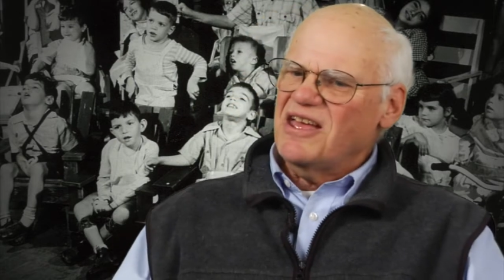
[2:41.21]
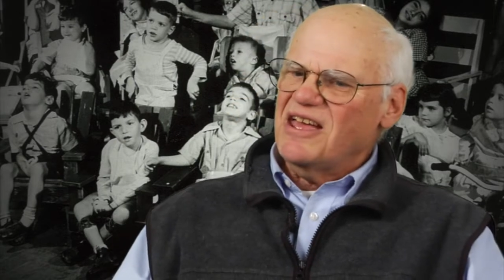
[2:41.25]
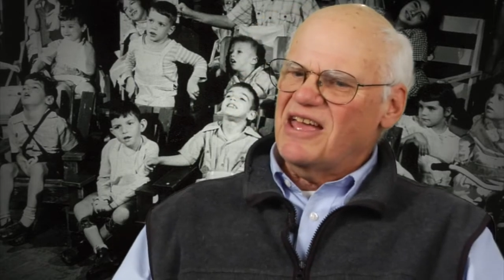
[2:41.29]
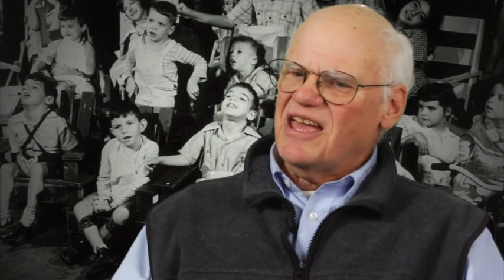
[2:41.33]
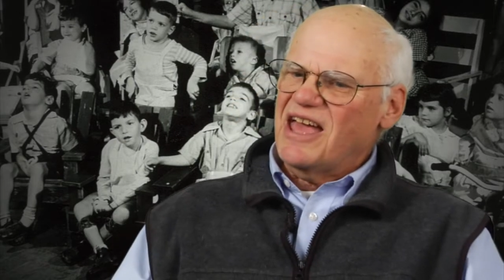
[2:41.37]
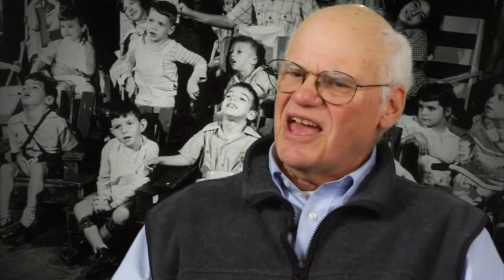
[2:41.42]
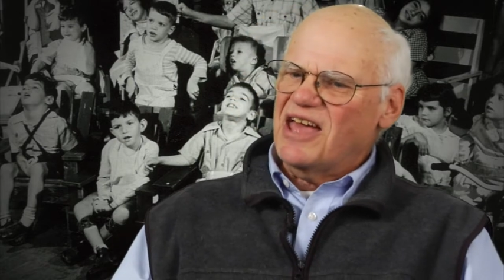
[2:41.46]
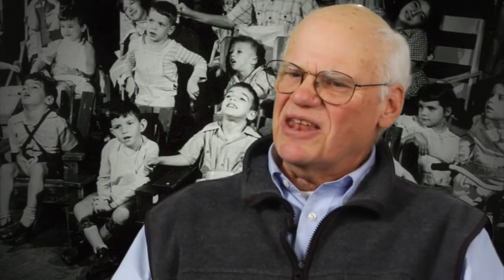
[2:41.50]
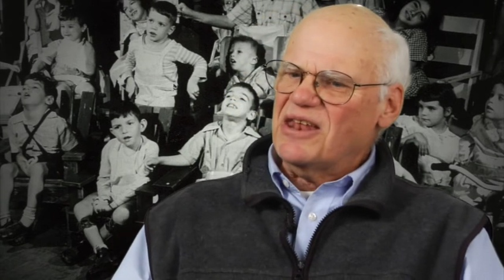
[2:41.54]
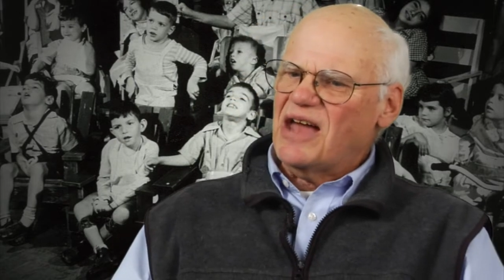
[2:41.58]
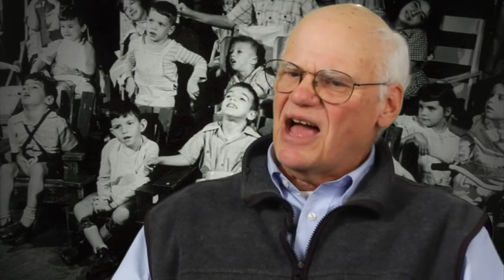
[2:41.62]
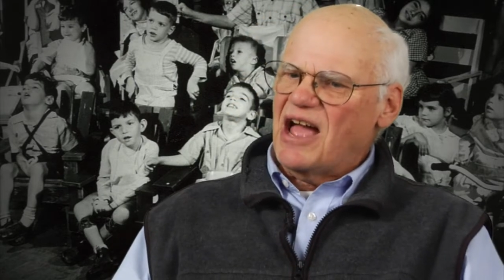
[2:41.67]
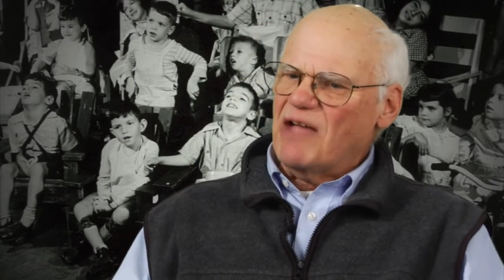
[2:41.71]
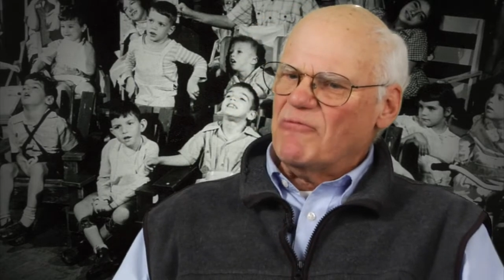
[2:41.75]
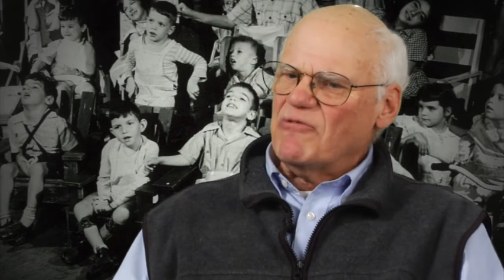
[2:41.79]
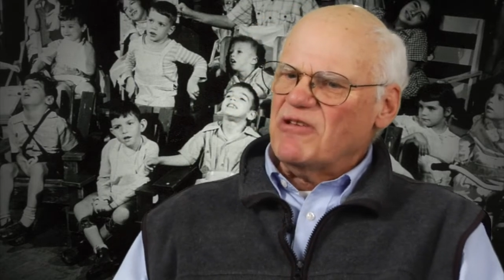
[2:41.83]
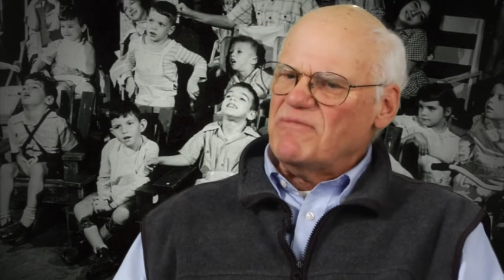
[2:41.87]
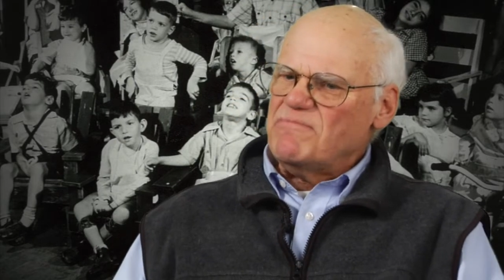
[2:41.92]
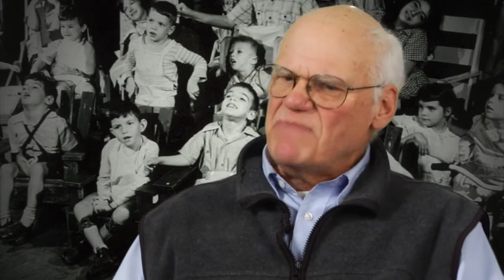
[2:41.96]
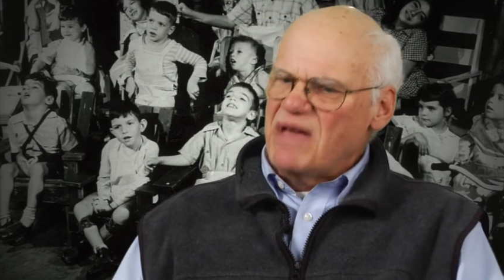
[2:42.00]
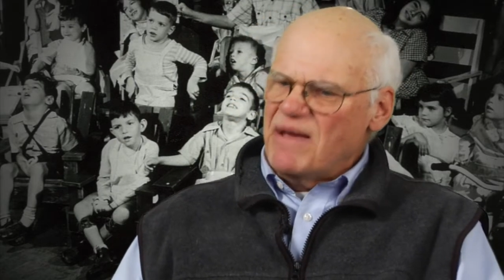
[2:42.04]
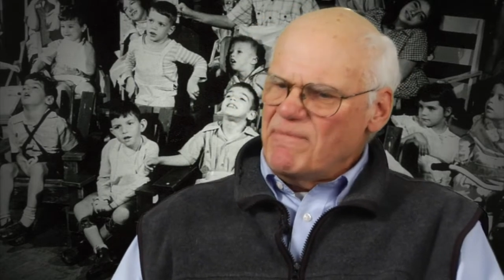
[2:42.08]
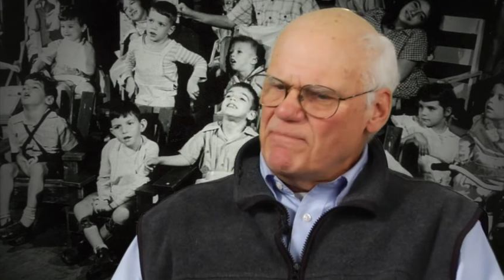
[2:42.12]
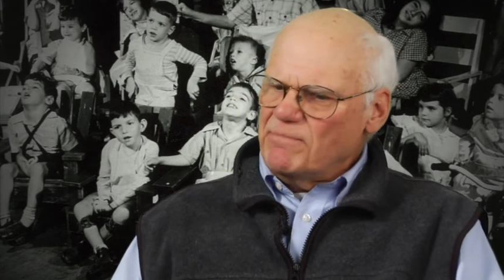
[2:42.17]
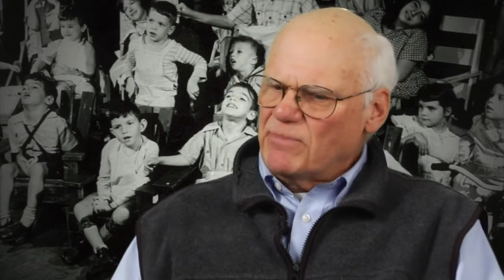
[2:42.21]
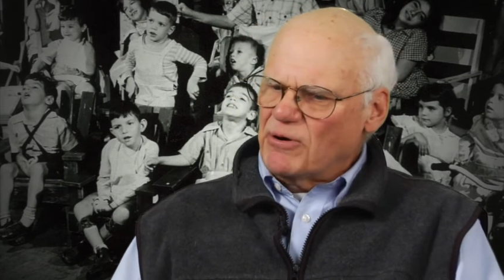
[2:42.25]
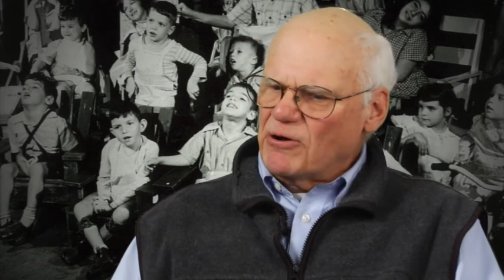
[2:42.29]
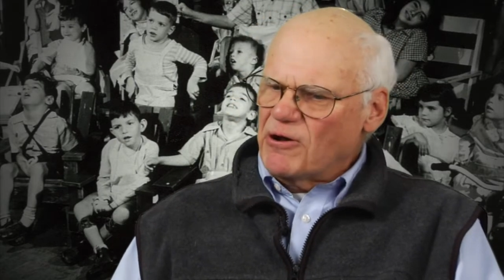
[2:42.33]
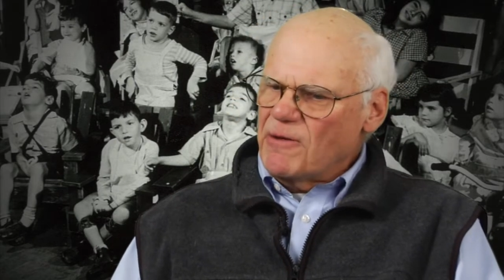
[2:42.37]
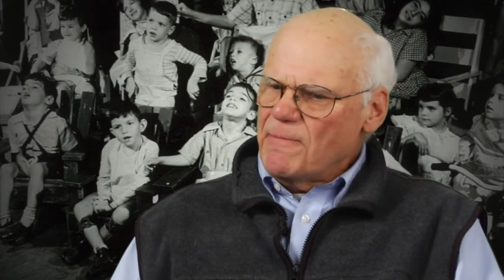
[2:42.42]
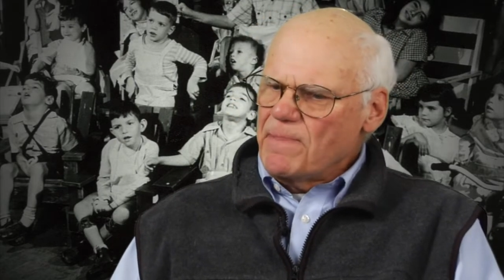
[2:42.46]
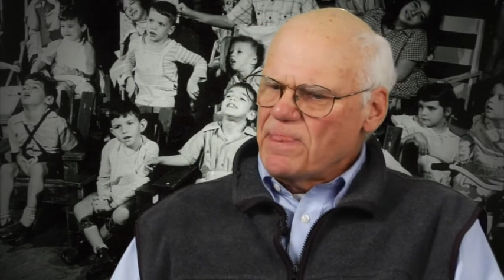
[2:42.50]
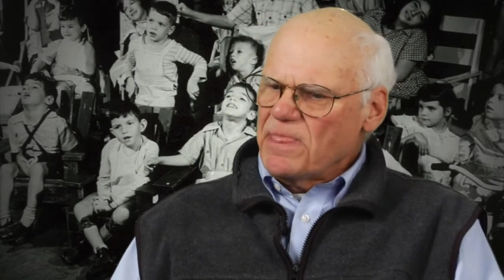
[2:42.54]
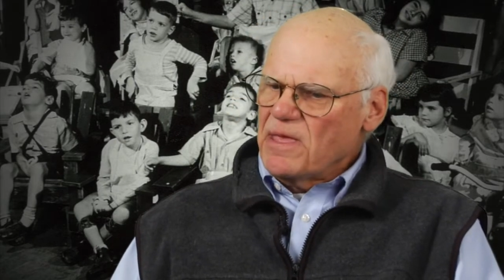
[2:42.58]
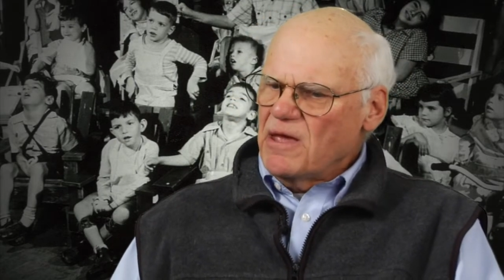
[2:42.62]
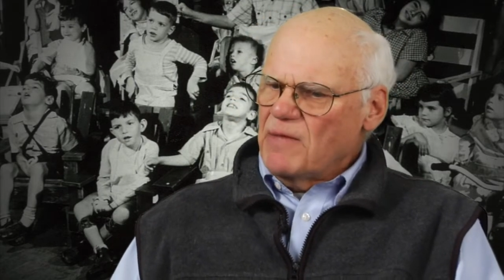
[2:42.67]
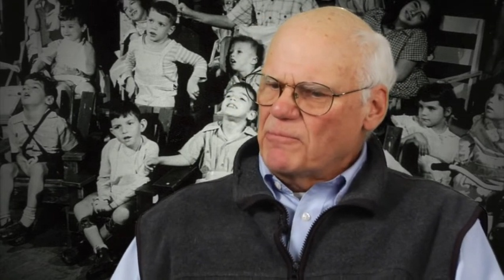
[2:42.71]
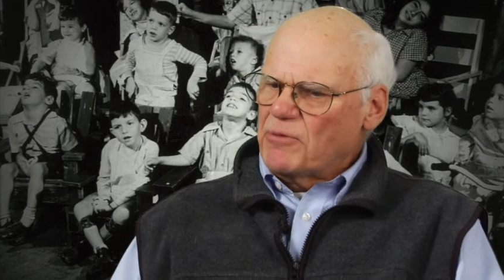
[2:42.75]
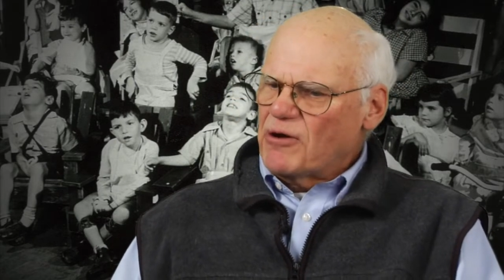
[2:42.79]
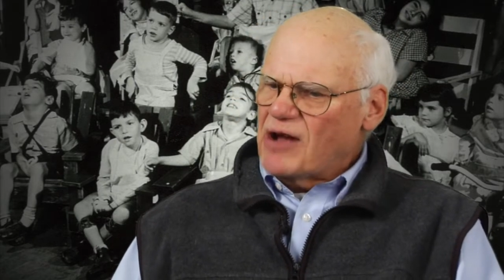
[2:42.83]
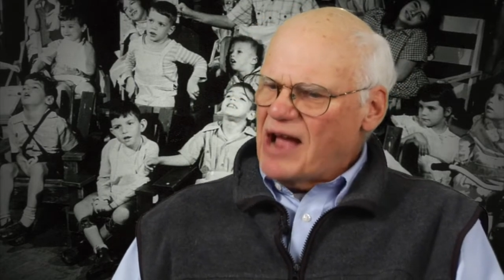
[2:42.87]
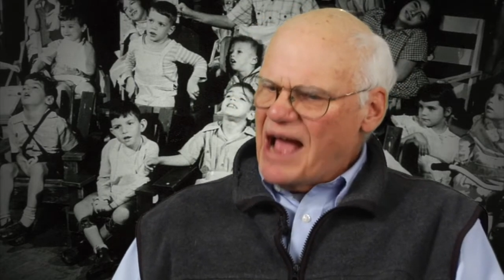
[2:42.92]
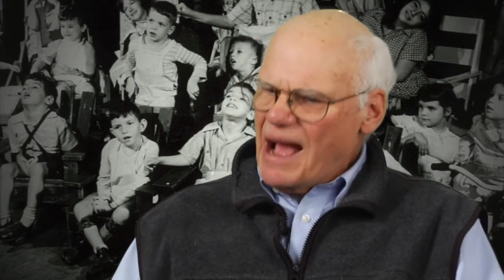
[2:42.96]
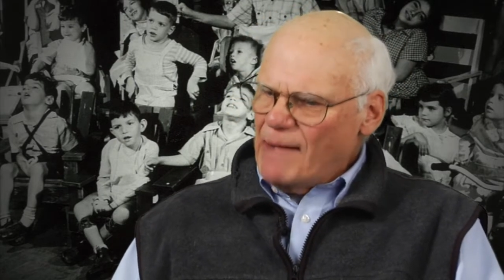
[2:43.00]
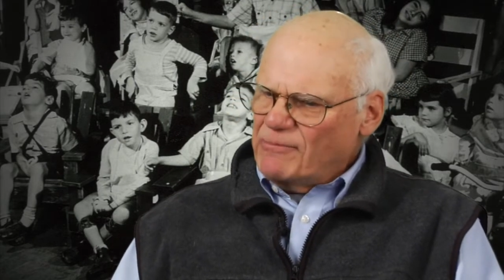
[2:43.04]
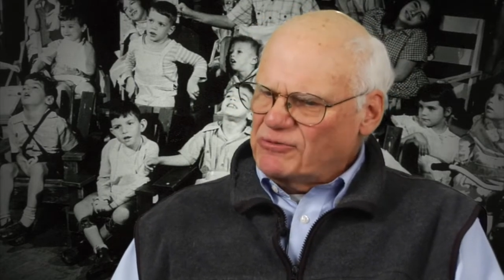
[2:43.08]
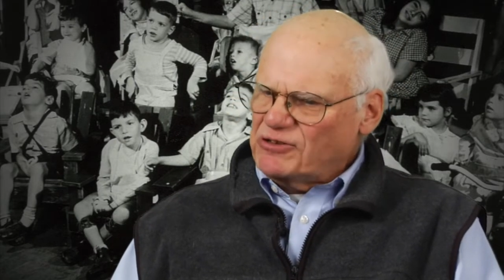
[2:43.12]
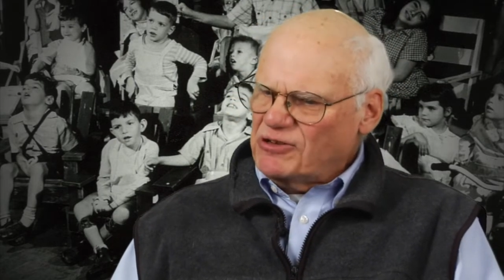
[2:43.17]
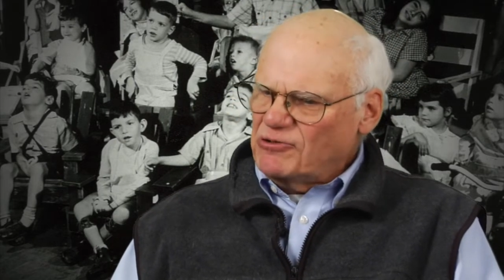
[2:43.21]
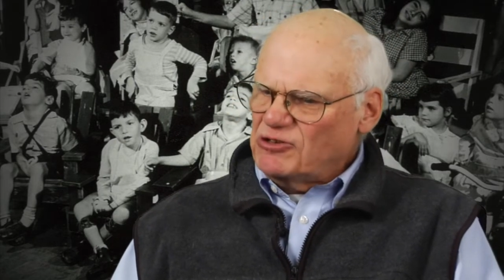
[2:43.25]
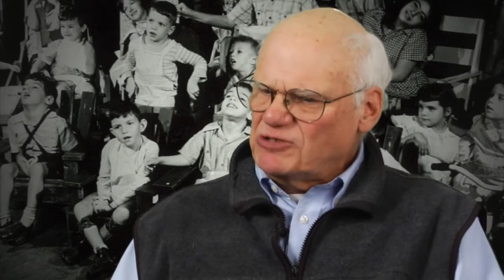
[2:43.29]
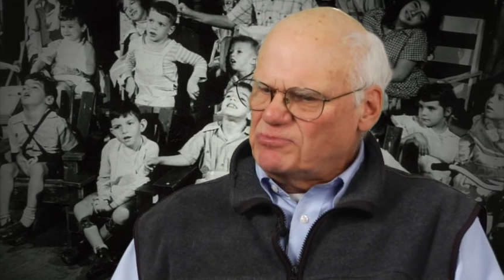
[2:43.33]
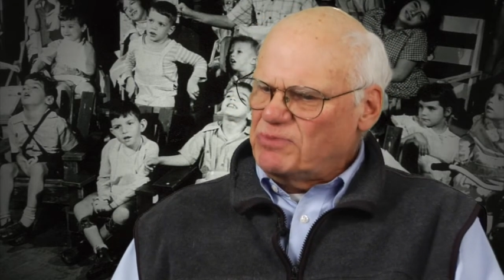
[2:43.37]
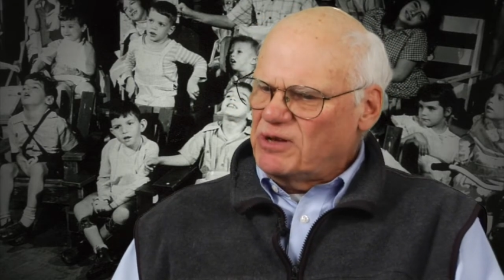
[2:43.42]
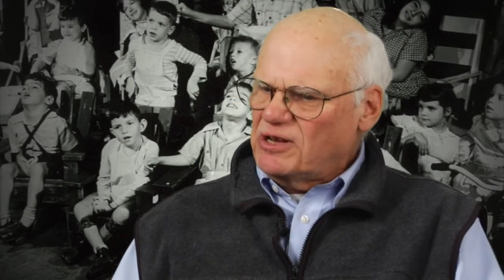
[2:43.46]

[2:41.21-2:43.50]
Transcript: And I remember, perhaps it was